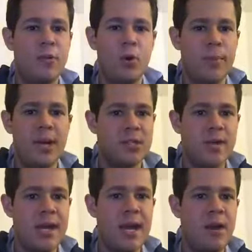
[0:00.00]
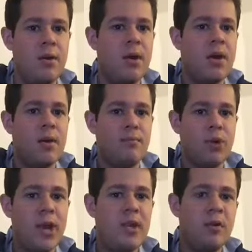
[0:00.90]
quarterbacks right now:
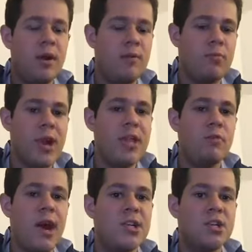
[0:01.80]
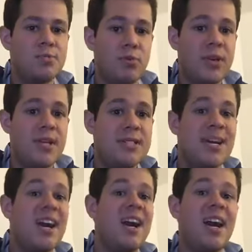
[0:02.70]
Brady, Rodgers, Breeze,
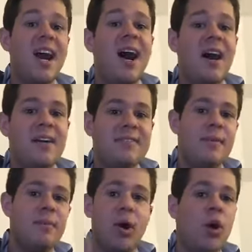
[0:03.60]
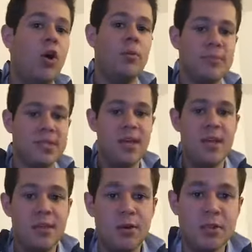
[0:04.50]
Goff, Mahomes.
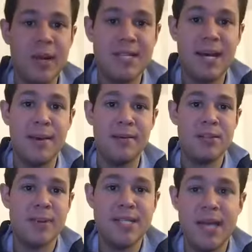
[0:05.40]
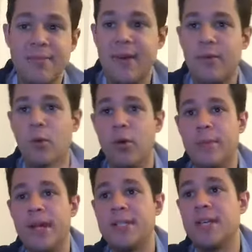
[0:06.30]
Those are my top 5
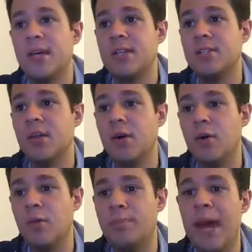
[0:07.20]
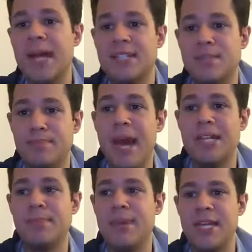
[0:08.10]
quarterbacks. So back
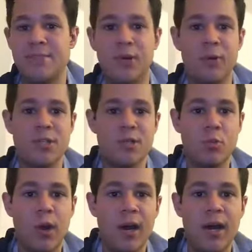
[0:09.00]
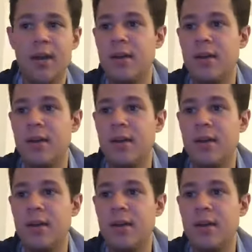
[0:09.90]
to baseball, which is why